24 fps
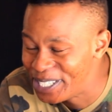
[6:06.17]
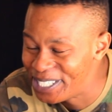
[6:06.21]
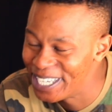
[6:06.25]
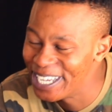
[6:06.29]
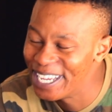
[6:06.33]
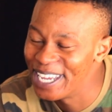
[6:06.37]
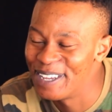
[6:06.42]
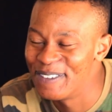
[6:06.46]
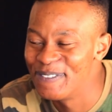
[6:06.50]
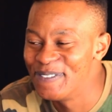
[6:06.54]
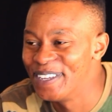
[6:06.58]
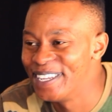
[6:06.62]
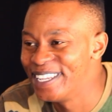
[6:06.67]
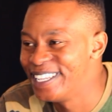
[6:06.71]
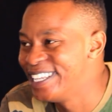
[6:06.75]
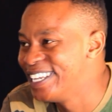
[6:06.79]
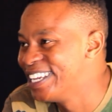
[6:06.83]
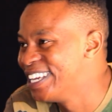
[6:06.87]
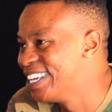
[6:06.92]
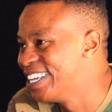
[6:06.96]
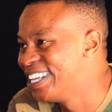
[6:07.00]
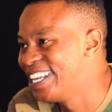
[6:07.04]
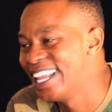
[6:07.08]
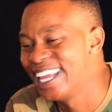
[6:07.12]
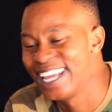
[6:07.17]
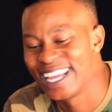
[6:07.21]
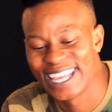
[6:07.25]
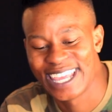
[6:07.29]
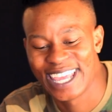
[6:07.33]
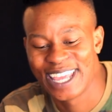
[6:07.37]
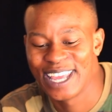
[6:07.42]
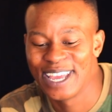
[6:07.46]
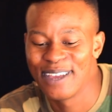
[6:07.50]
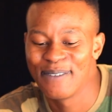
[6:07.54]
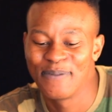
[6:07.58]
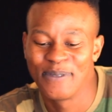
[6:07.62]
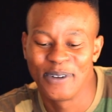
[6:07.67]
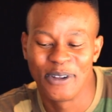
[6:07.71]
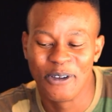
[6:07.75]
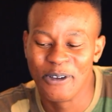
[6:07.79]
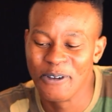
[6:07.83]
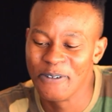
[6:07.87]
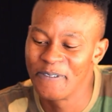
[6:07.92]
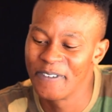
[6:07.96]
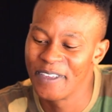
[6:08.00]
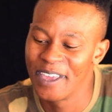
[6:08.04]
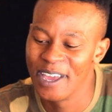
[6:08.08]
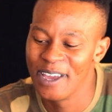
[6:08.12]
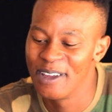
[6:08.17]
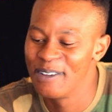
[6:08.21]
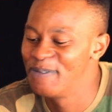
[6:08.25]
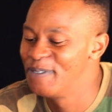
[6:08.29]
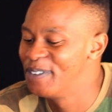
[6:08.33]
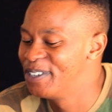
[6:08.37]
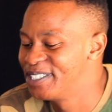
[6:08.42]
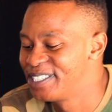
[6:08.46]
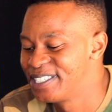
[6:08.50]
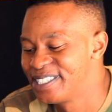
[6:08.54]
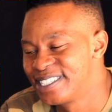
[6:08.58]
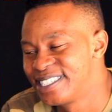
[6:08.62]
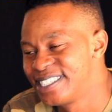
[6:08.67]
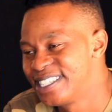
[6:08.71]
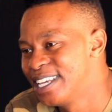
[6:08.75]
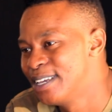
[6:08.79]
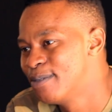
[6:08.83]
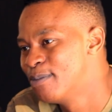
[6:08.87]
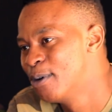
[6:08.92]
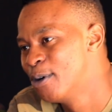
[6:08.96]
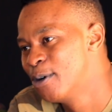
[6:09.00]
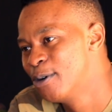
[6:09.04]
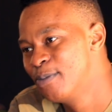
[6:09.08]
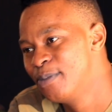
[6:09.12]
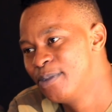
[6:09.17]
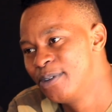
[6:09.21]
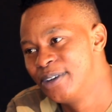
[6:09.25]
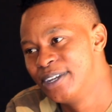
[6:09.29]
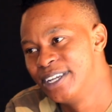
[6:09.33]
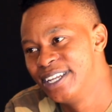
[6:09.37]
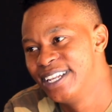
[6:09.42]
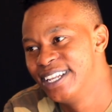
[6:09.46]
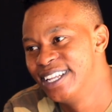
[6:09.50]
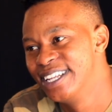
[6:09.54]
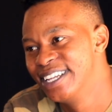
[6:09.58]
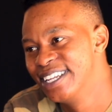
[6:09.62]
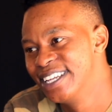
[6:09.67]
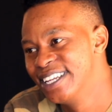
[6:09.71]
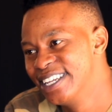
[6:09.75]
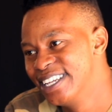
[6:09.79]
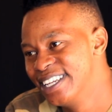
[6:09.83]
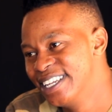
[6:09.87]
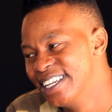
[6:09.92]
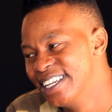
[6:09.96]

but yeah, man, yeah, like camera off camera, it's the same homie. Okay,